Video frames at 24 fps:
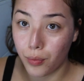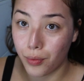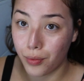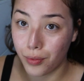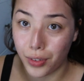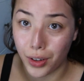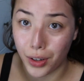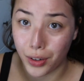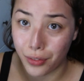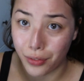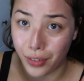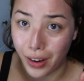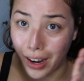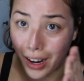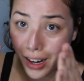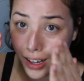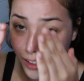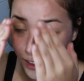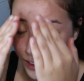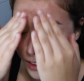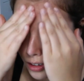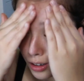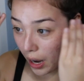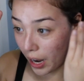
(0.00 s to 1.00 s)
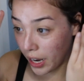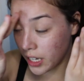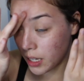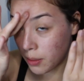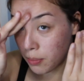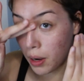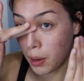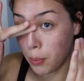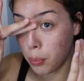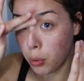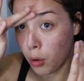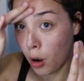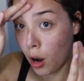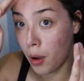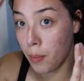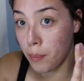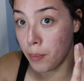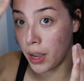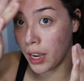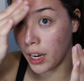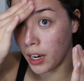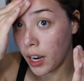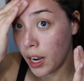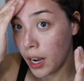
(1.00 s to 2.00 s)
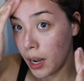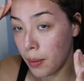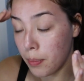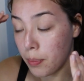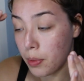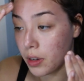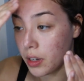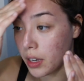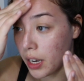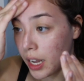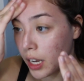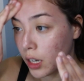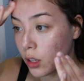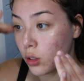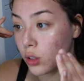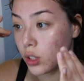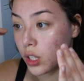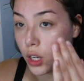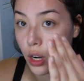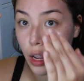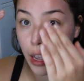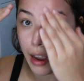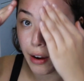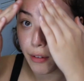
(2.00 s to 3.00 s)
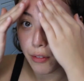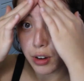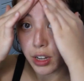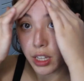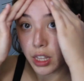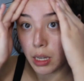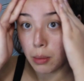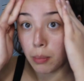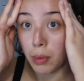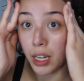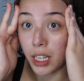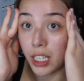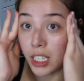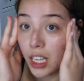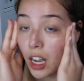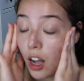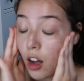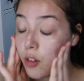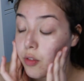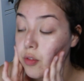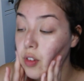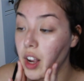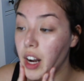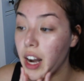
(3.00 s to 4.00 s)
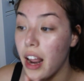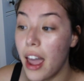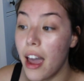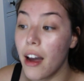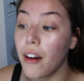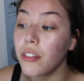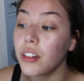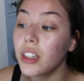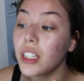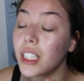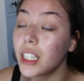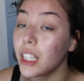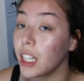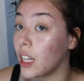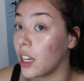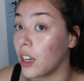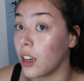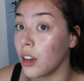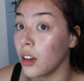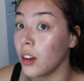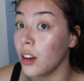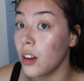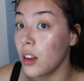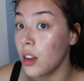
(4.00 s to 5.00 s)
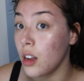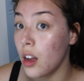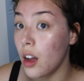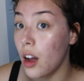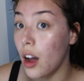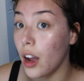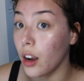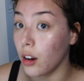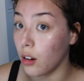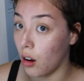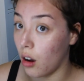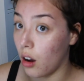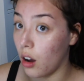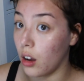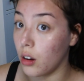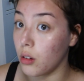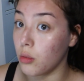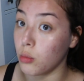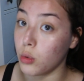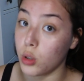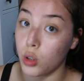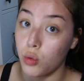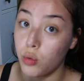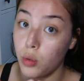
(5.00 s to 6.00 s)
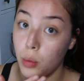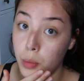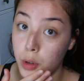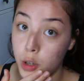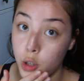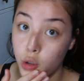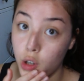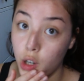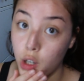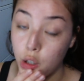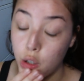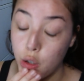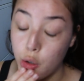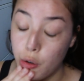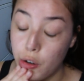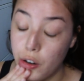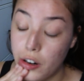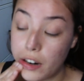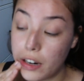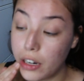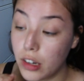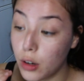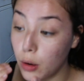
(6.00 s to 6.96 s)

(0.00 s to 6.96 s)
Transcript: fun fact, I did my prom makeup, nails, and everything myself, and everything I got was from the drugstore,